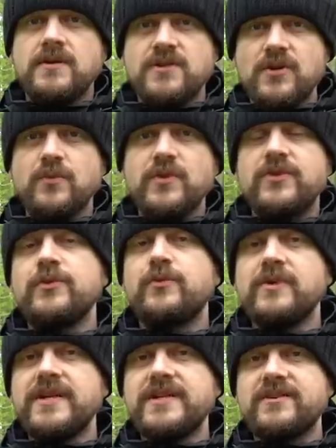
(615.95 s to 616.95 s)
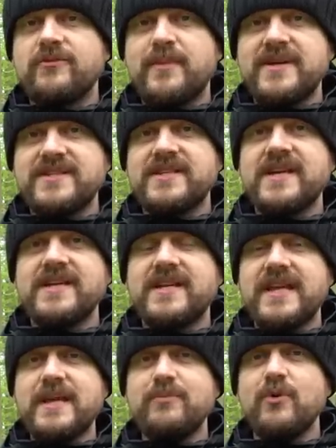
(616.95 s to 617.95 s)
So with the release of my
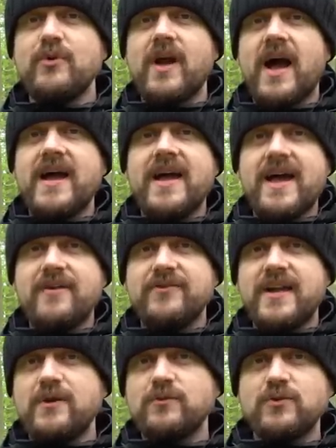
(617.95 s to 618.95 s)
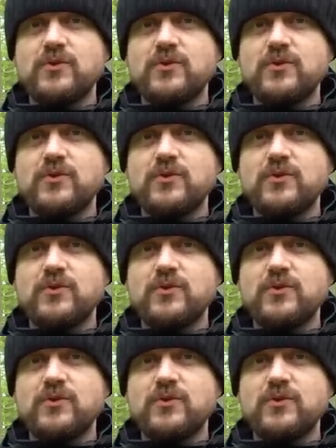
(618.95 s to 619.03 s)
second ebook, I have now